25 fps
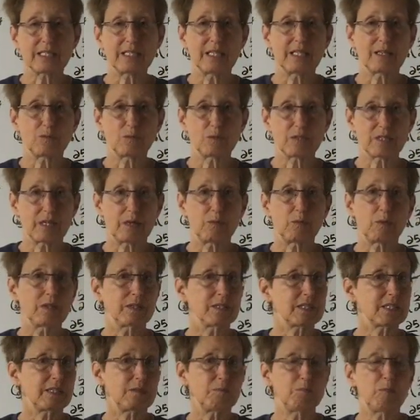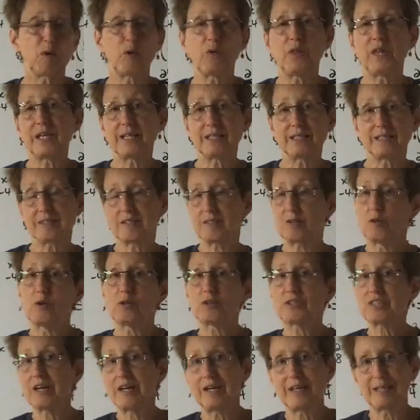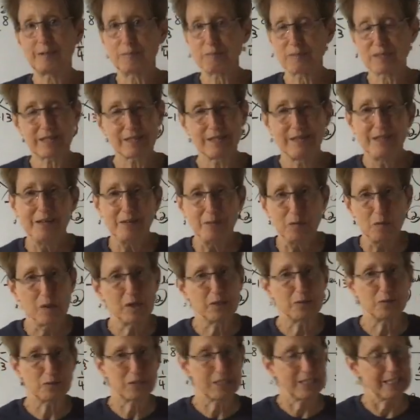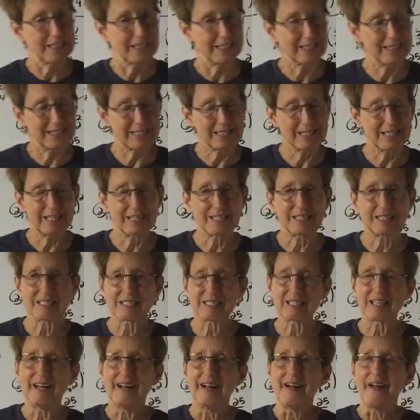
In other words, I want to see both hands at all times while you're taking the test.